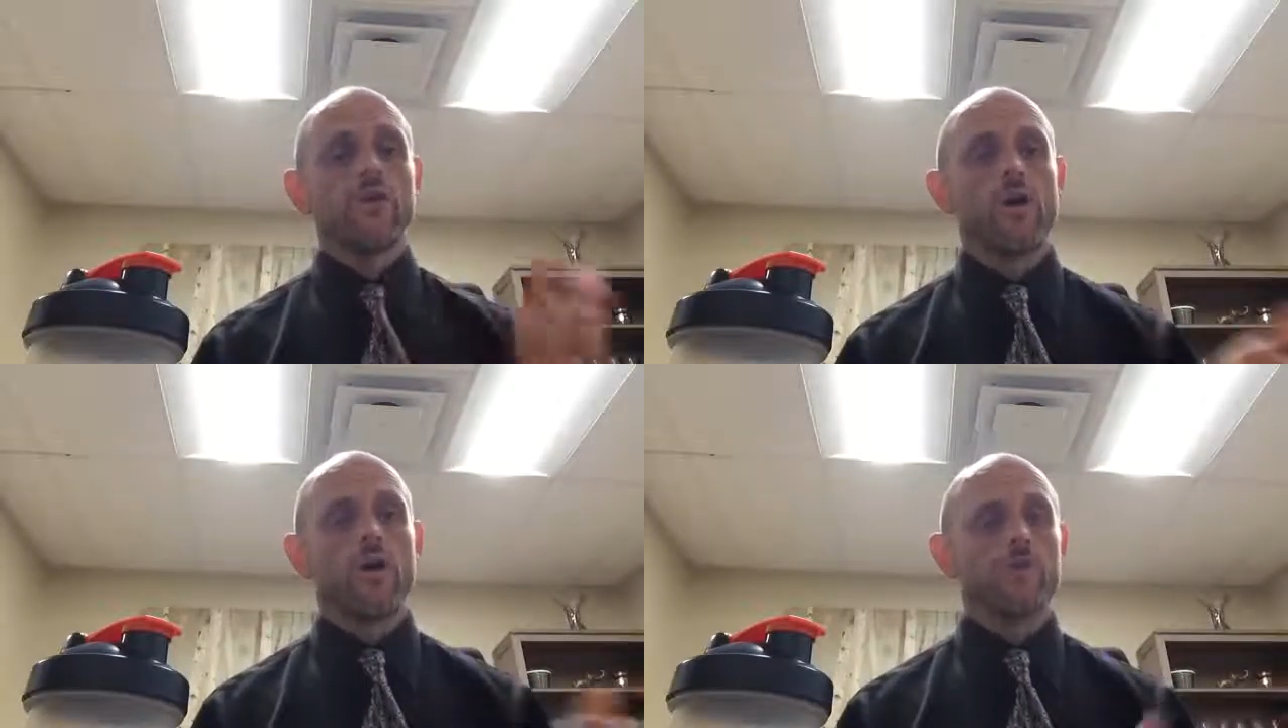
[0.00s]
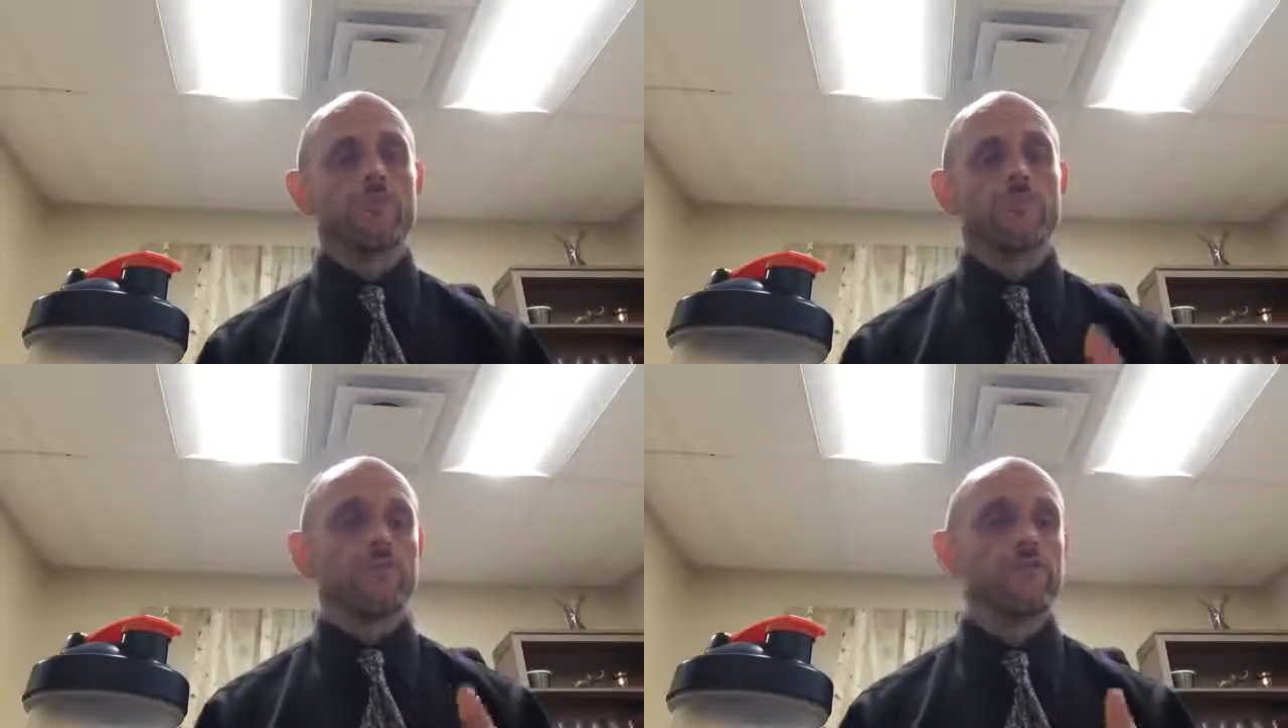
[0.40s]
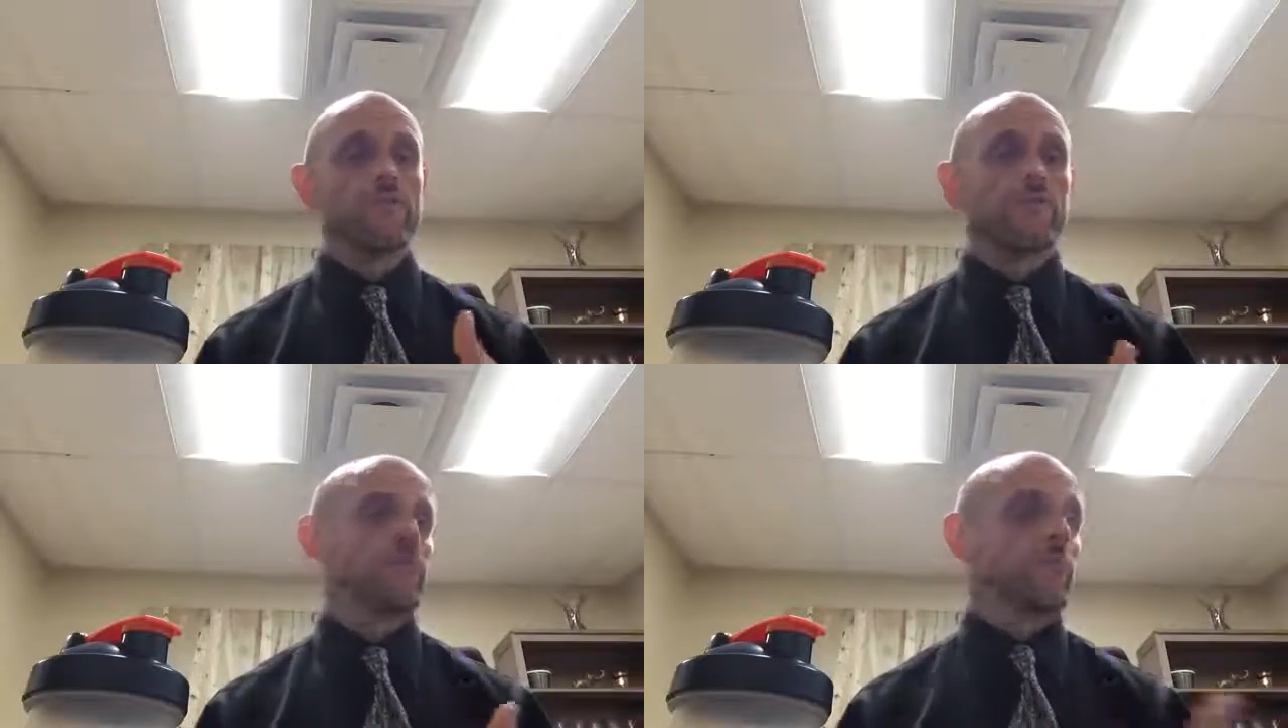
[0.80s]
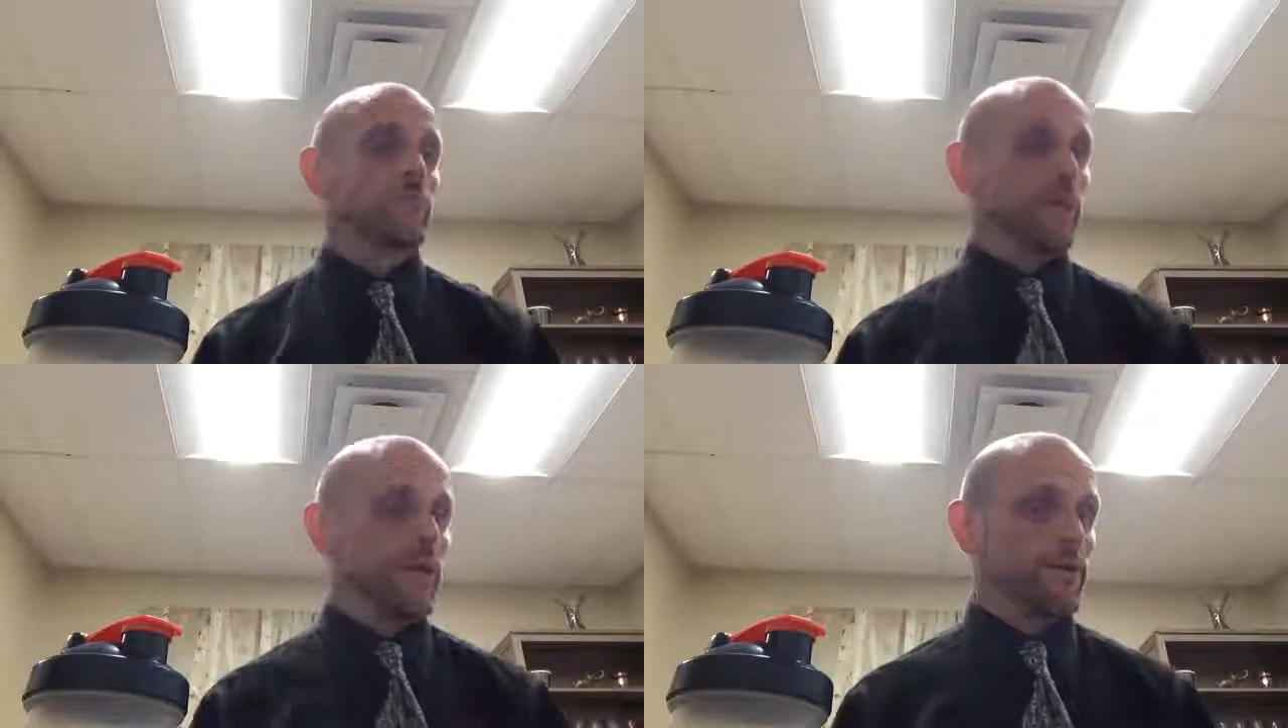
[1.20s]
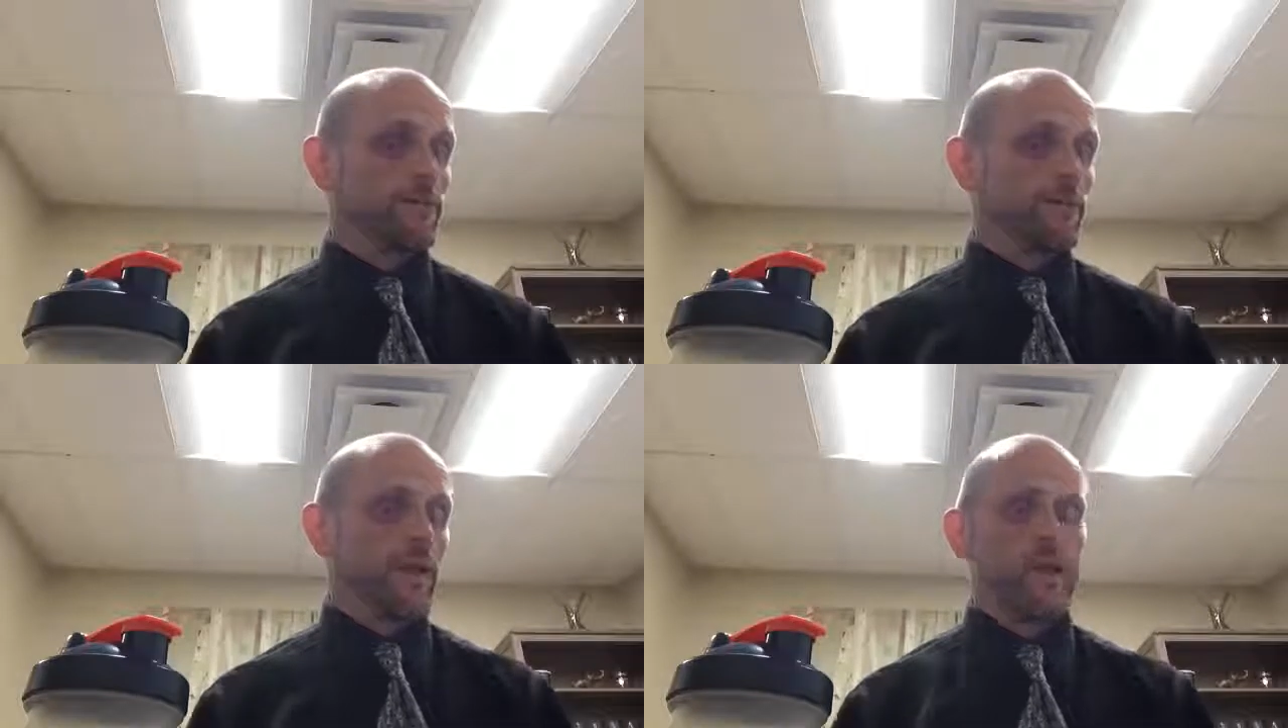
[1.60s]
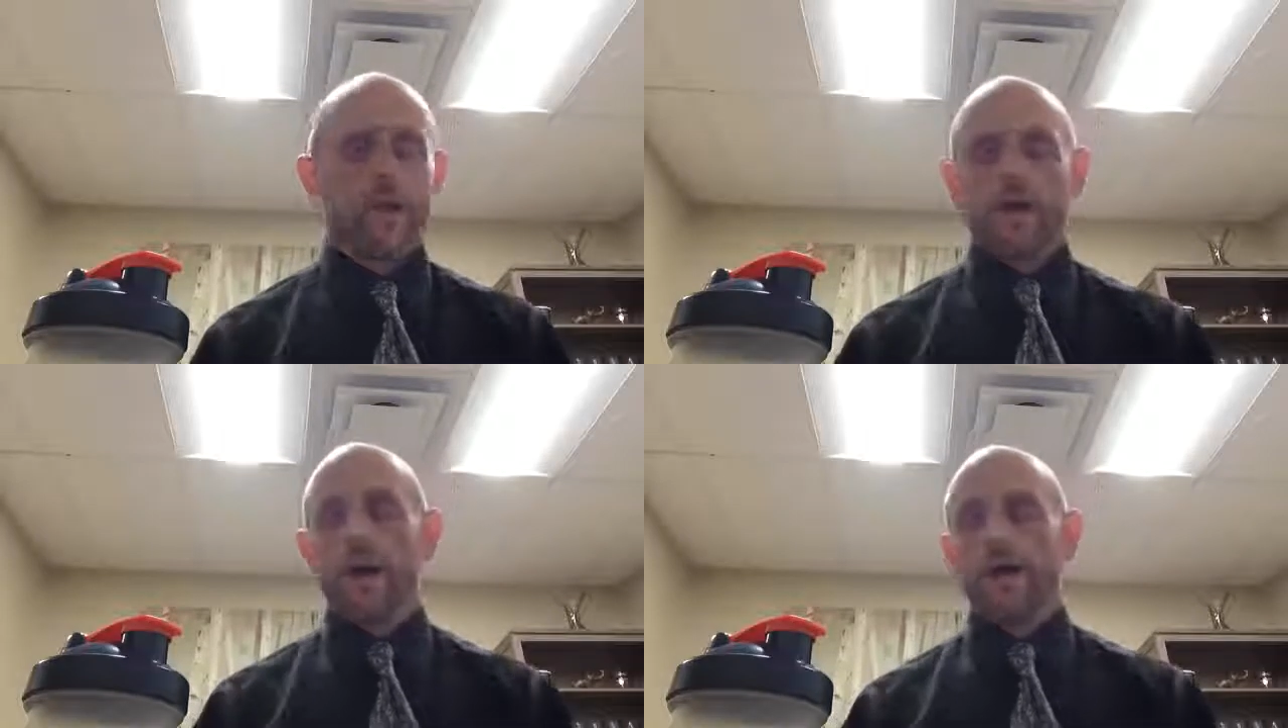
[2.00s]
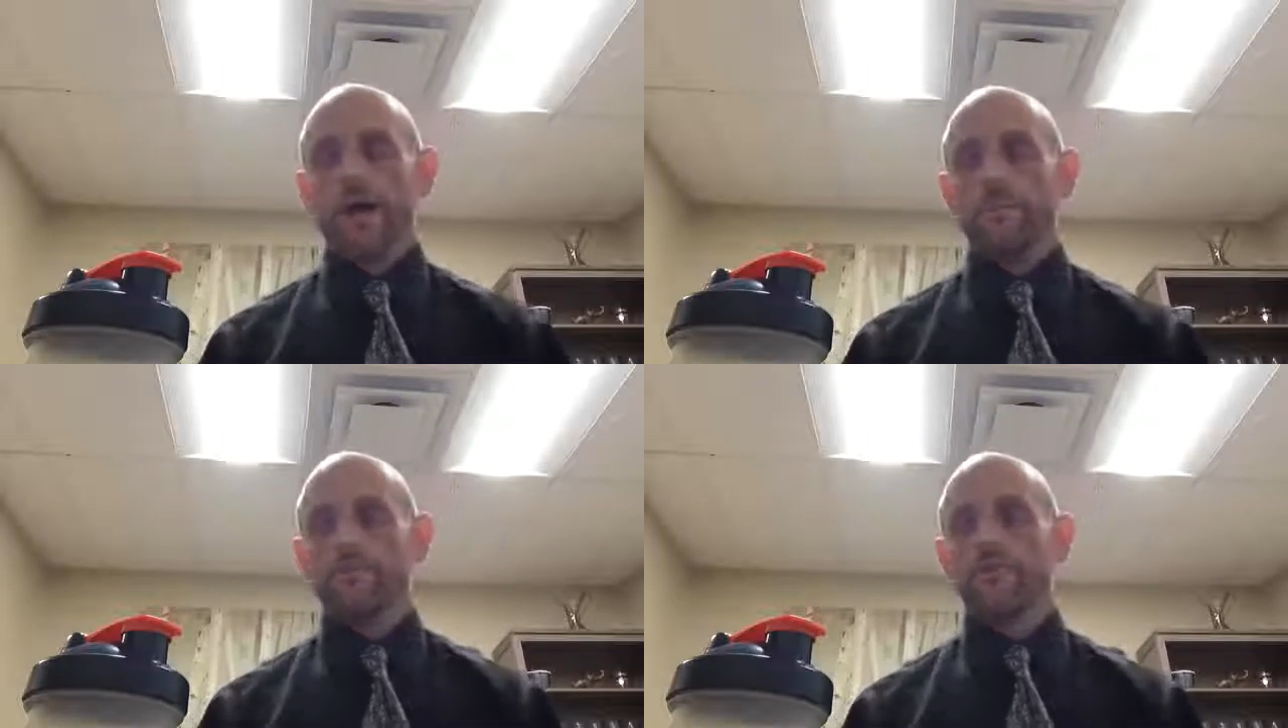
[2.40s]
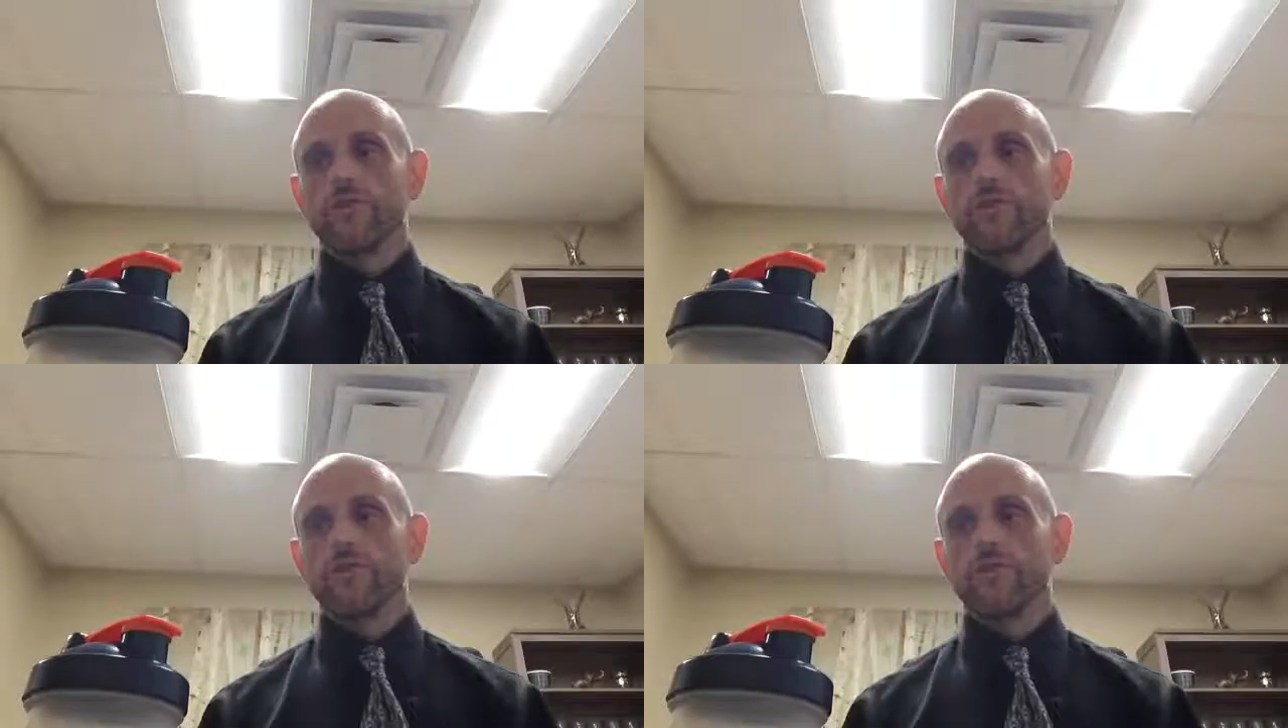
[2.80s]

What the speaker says: longer is the best way for me to explain it.